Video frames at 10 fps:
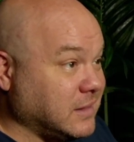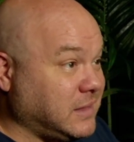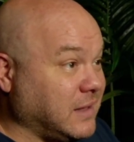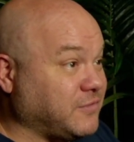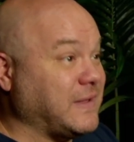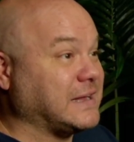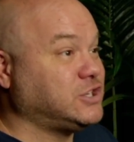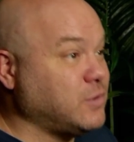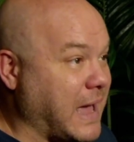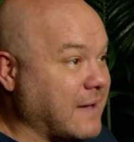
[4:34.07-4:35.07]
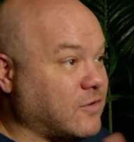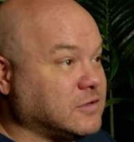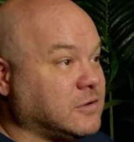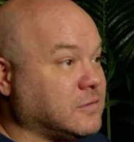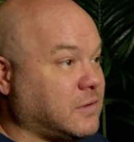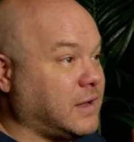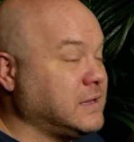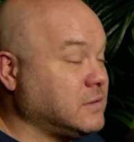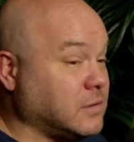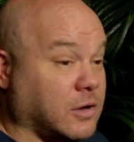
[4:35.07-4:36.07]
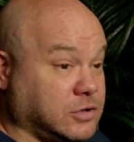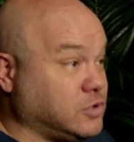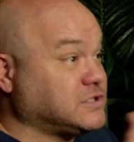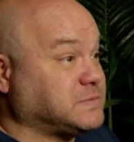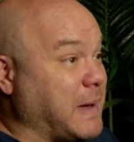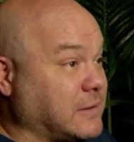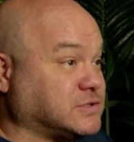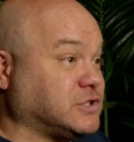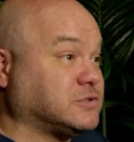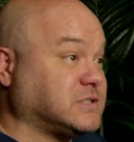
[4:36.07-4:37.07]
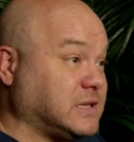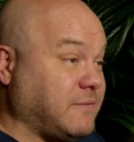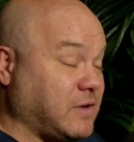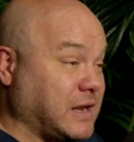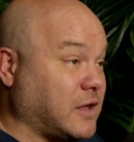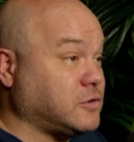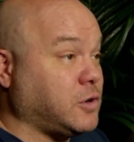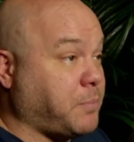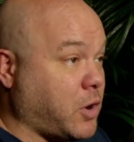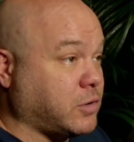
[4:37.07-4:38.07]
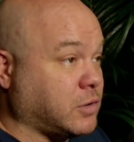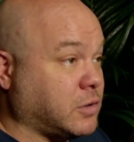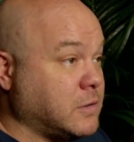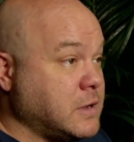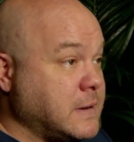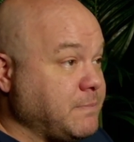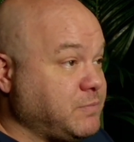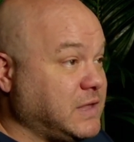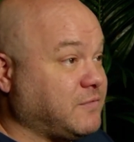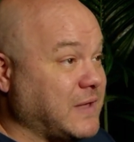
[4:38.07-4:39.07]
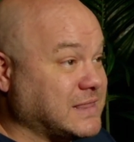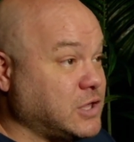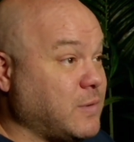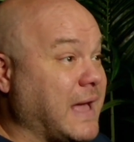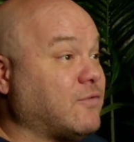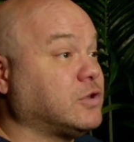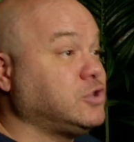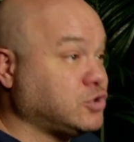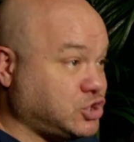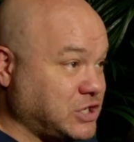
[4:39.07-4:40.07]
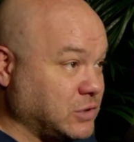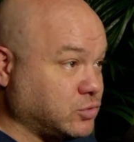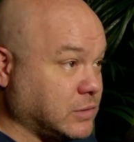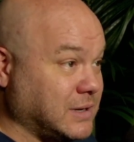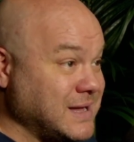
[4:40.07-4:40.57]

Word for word: the effect you have on your, in your spouse, your significant other, your partner, the effect that you have on your children,